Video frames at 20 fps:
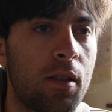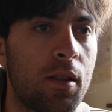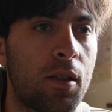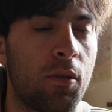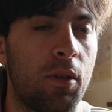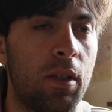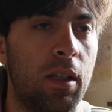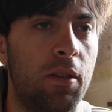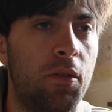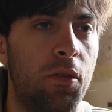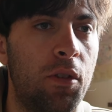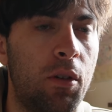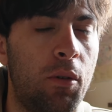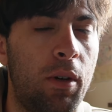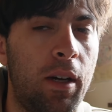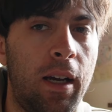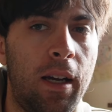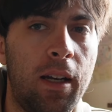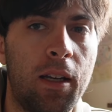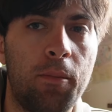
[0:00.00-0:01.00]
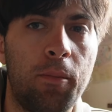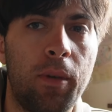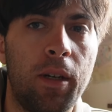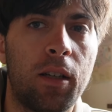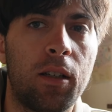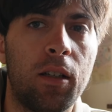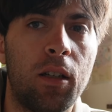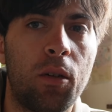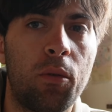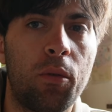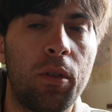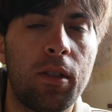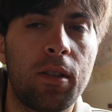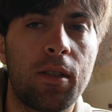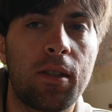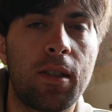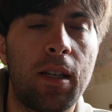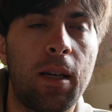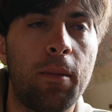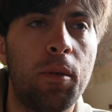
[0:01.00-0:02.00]
So even though I added my glorious
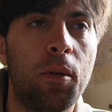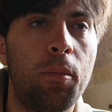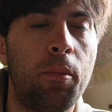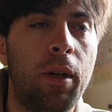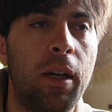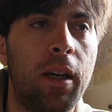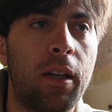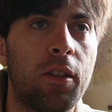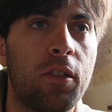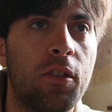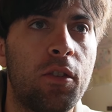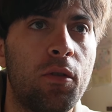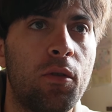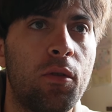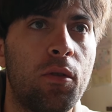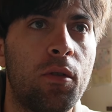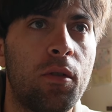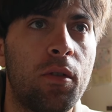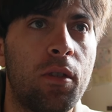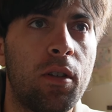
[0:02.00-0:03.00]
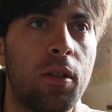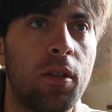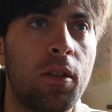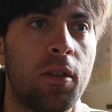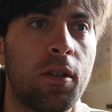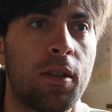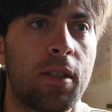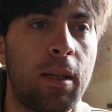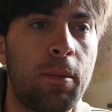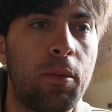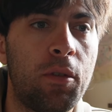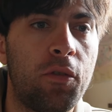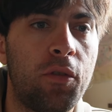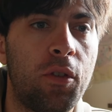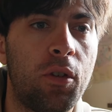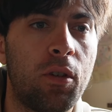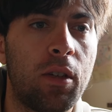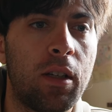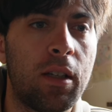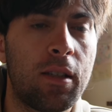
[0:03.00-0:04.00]
sample pack to the sample
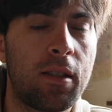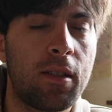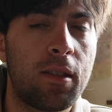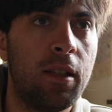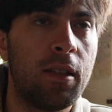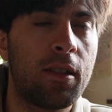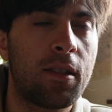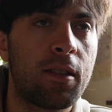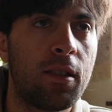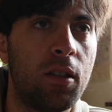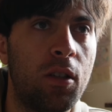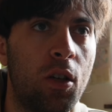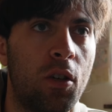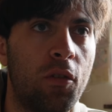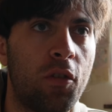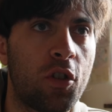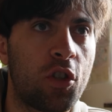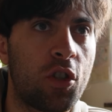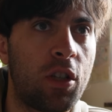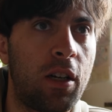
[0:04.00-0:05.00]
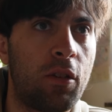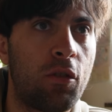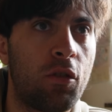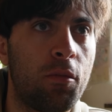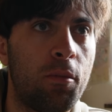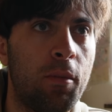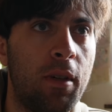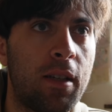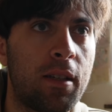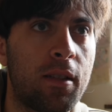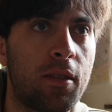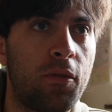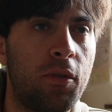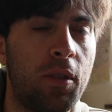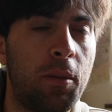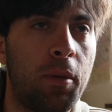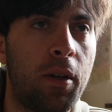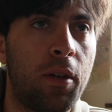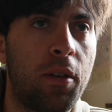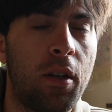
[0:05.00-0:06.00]
folders, it's still overshadowed massively
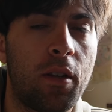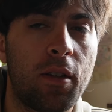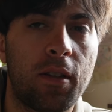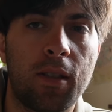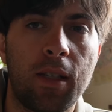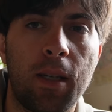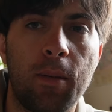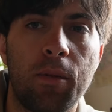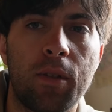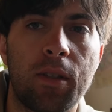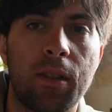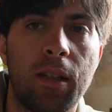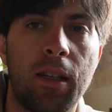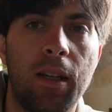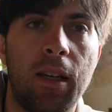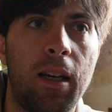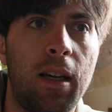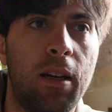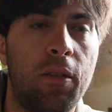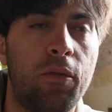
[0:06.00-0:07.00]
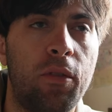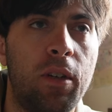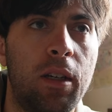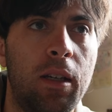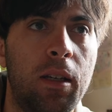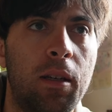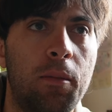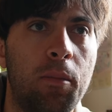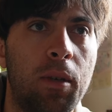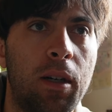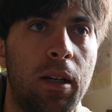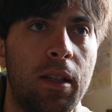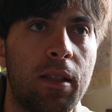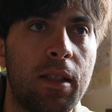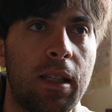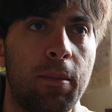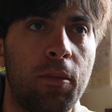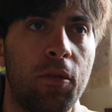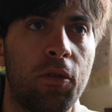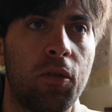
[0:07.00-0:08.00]
by the other samples that I have in my
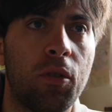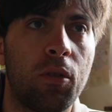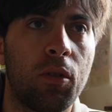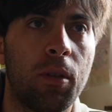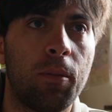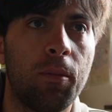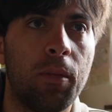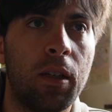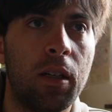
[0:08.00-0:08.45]
sample folder.